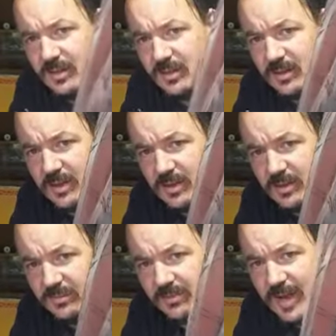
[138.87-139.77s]
the
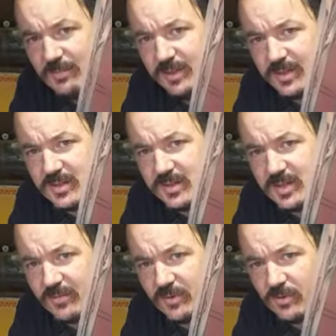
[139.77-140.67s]
flame licks and
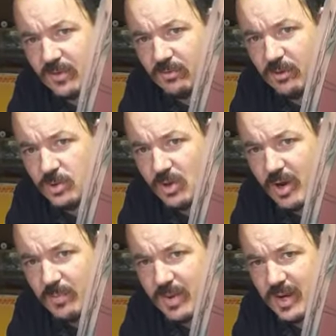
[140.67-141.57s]
stuff, so the real
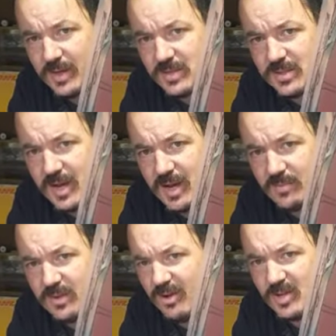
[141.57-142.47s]
tight parts,
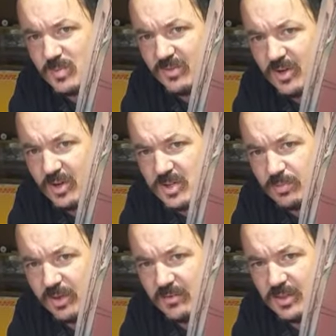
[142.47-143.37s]
you guys would have noticed
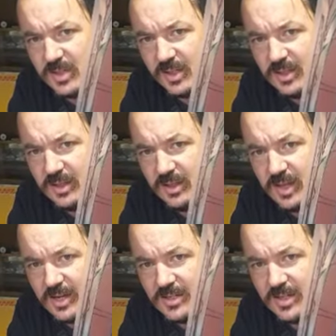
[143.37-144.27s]
previously
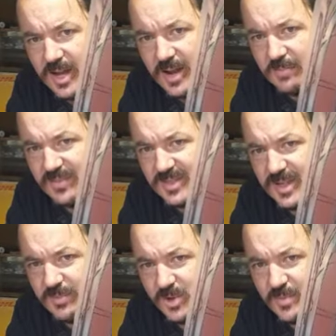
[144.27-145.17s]
that
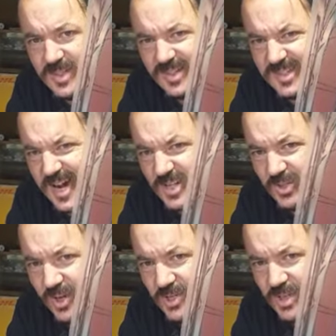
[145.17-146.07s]
sometimes you can start
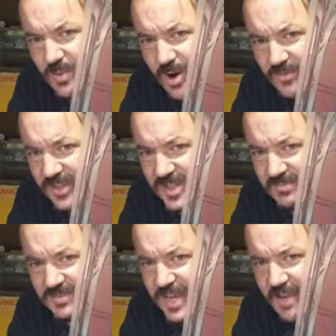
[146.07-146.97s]
stretching them off because
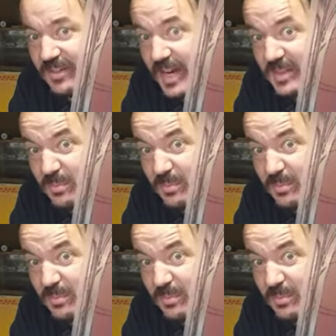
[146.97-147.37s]
you haven't cut them